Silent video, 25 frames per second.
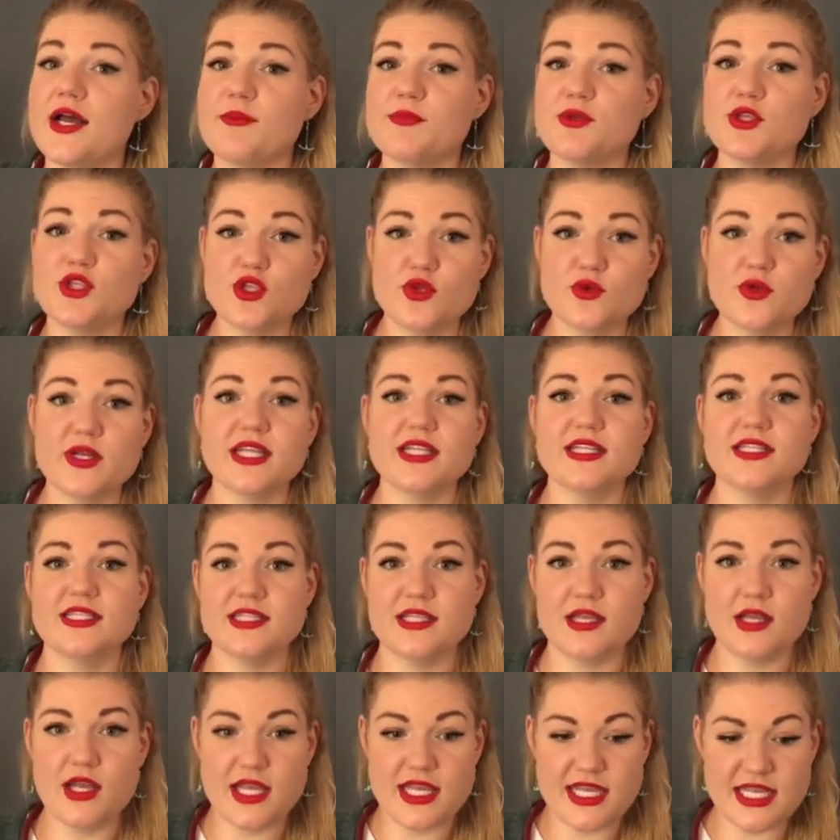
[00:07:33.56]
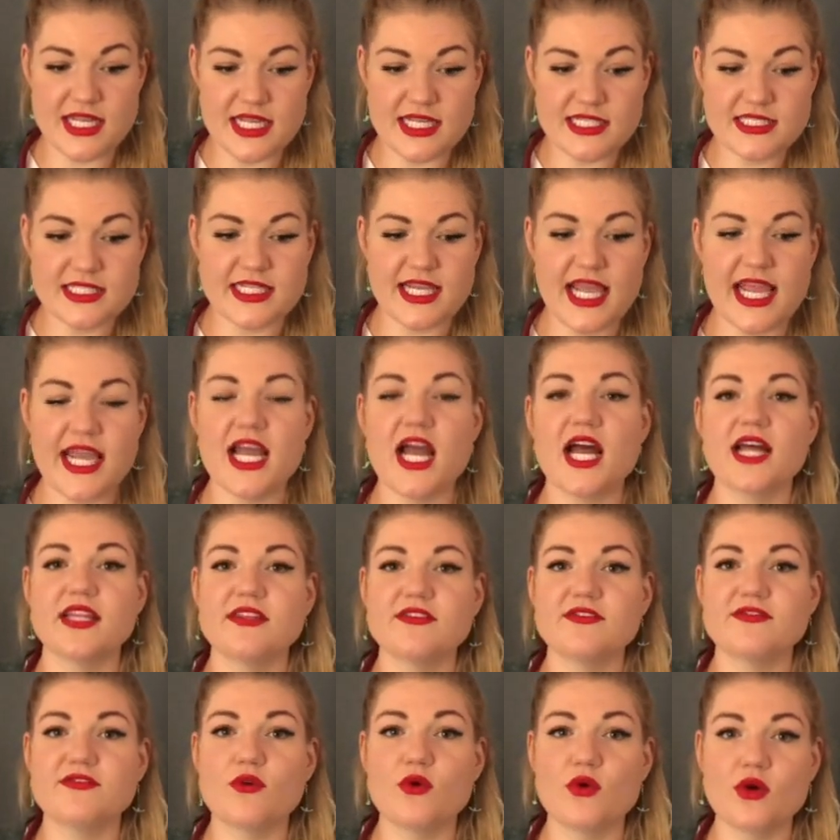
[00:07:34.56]
you can indicate on the
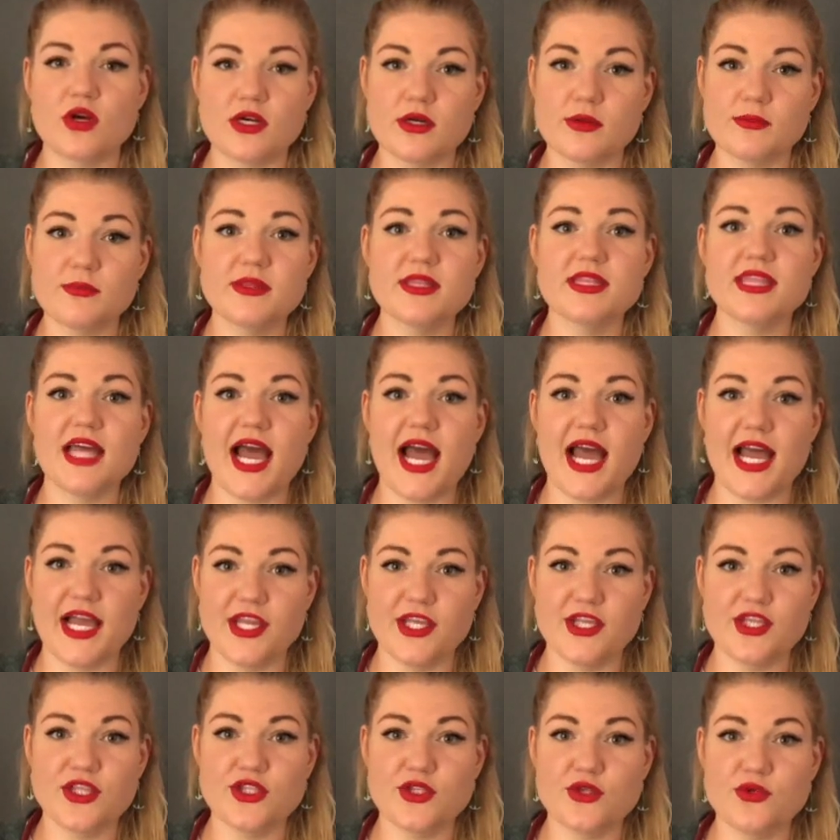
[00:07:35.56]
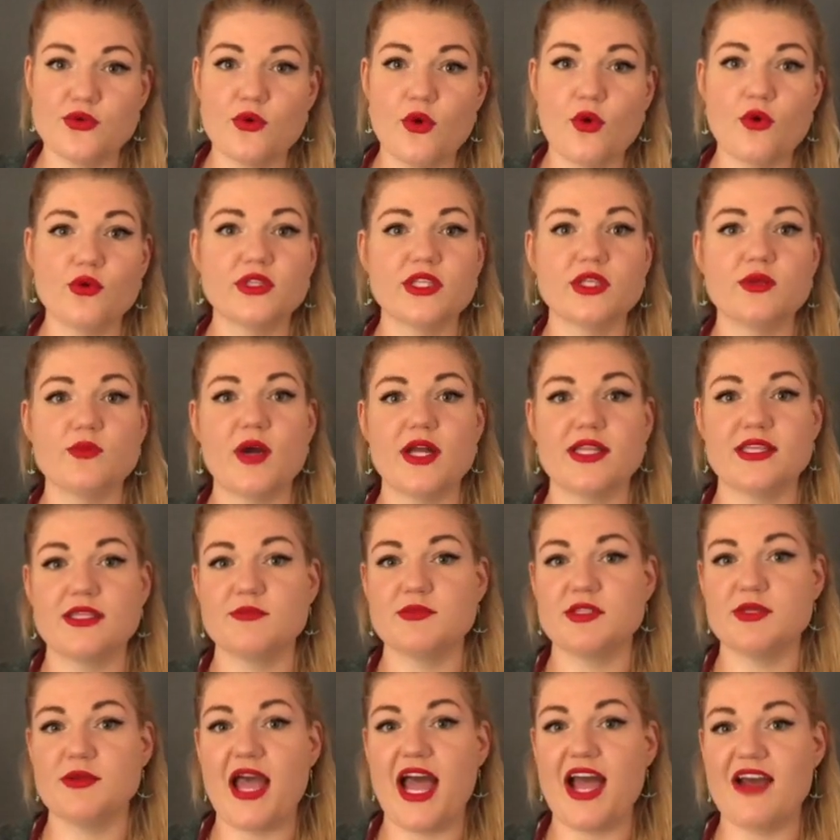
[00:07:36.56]
form that you only want them to
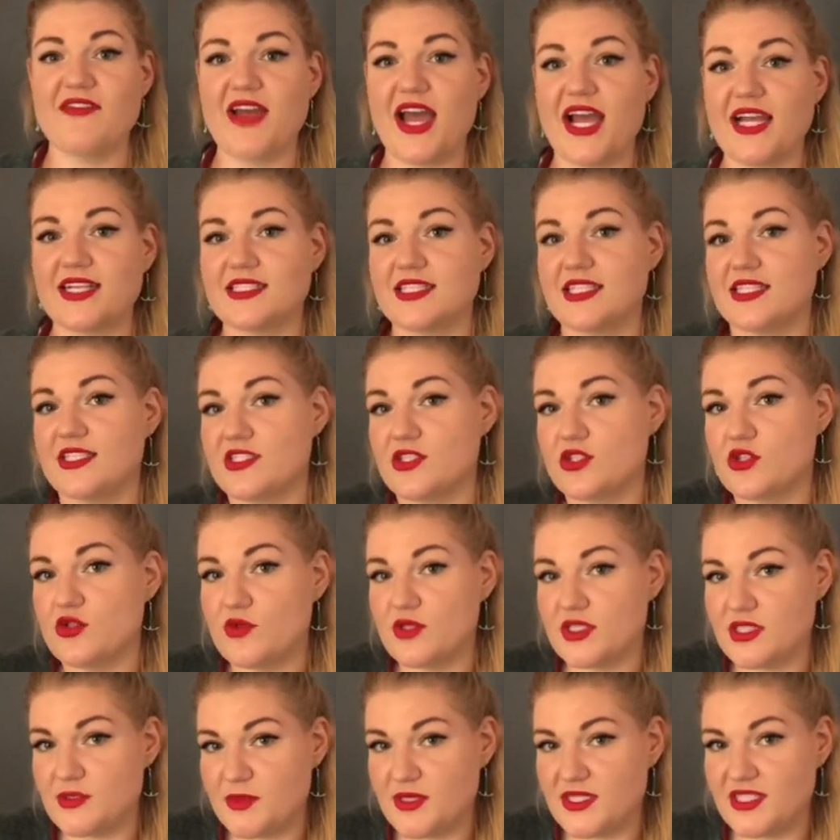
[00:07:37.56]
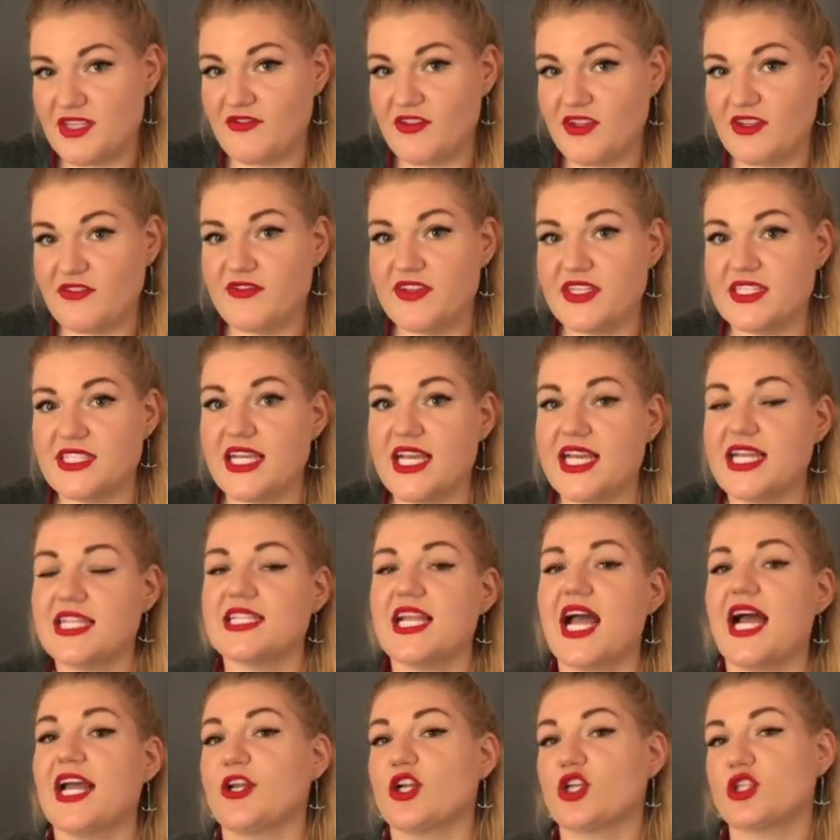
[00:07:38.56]
have access to a specific visit and
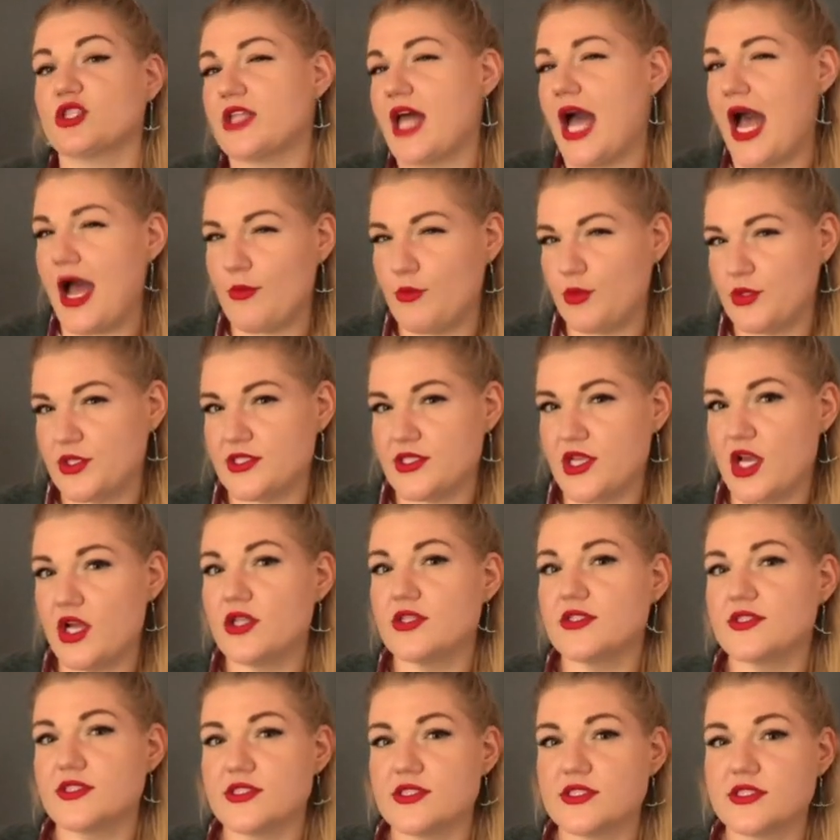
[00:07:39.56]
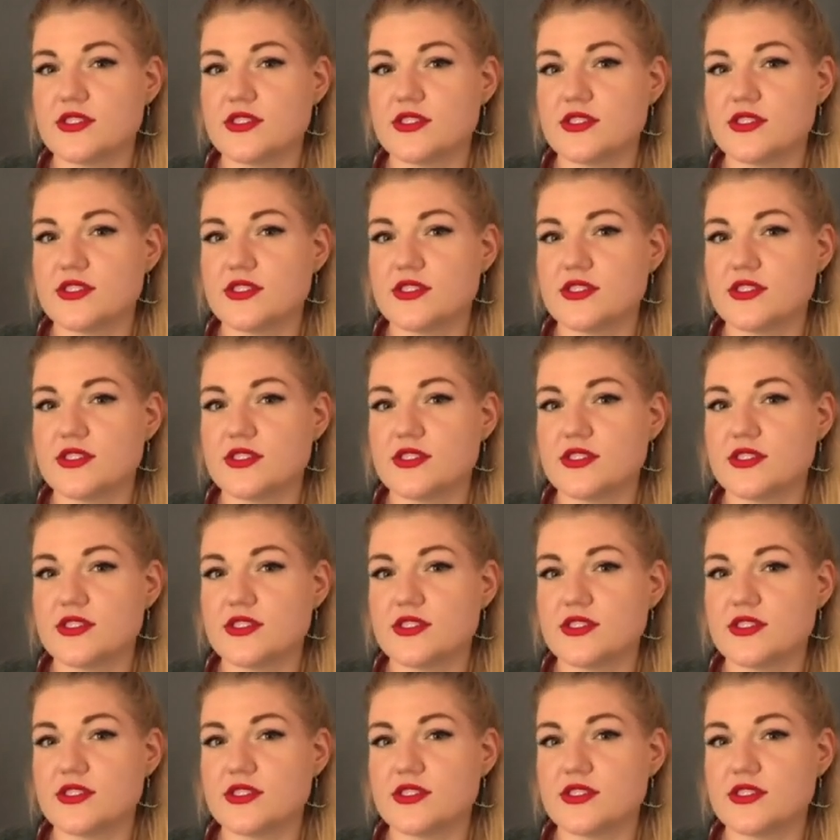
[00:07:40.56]
not your lab results.